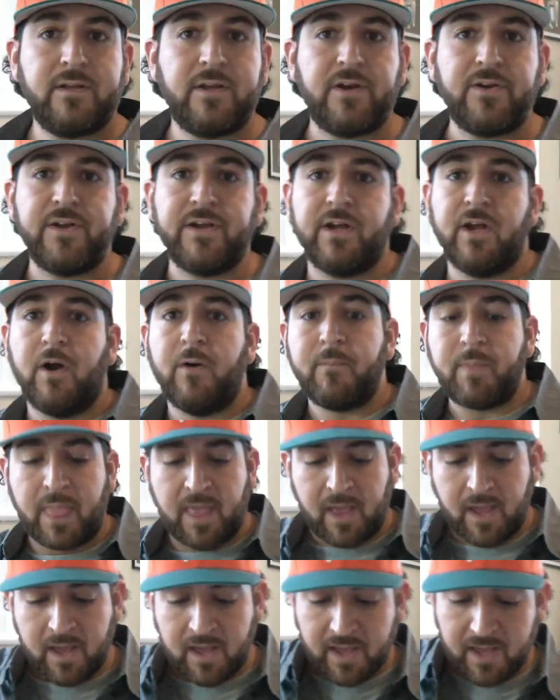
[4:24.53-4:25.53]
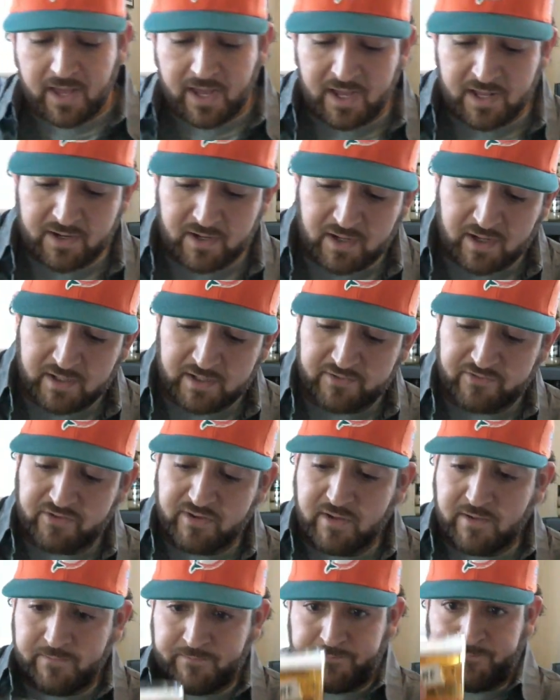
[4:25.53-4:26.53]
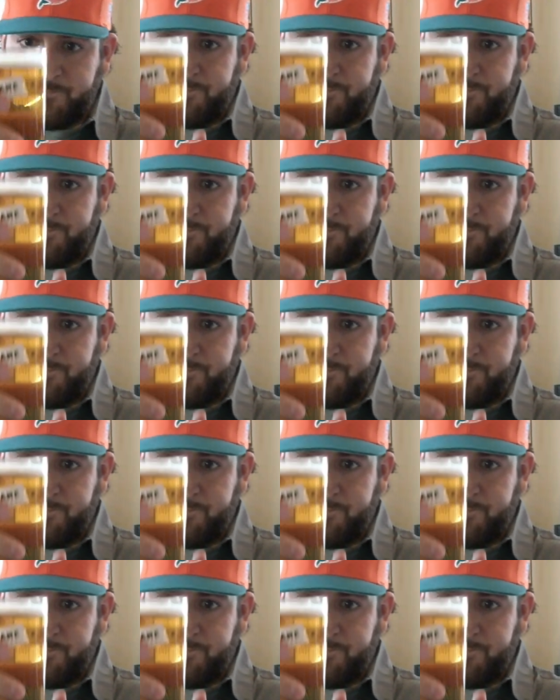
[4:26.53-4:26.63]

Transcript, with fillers: There you go. And uh, let's see.